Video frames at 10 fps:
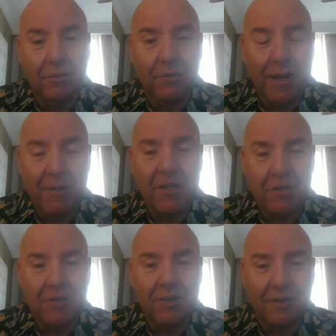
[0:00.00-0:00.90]
do
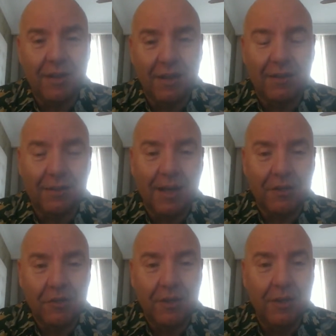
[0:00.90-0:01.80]
animation, and
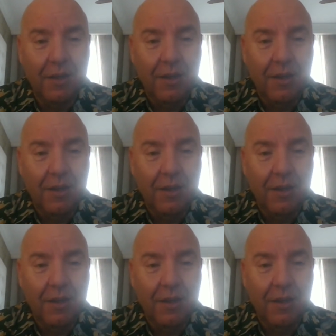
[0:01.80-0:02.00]
actually,